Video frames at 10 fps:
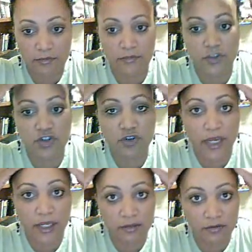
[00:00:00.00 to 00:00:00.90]

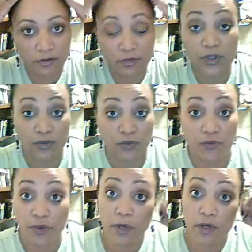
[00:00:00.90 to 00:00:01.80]
straight roots
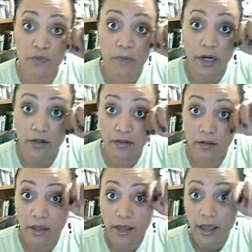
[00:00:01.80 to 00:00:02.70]
for the most part.
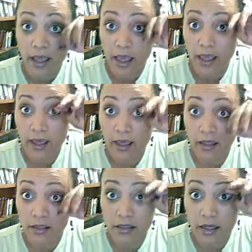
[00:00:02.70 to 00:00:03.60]

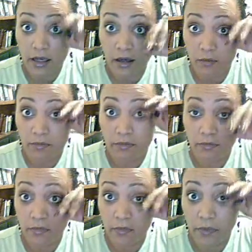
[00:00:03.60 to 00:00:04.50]
And
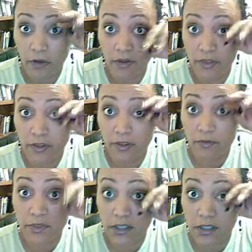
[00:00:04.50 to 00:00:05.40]
the only thing that
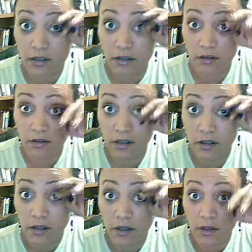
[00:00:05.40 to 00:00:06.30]
was still
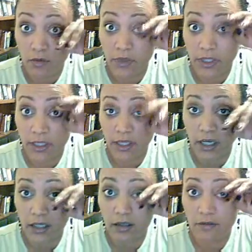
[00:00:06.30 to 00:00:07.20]
really
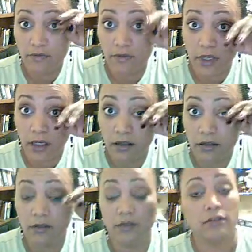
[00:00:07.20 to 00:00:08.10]
kind of
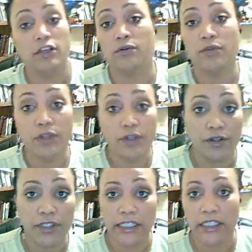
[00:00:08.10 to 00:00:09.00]
you know,
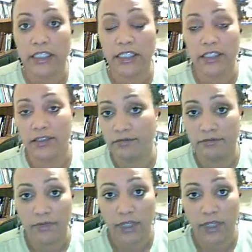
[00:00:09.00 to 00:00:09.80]
curly and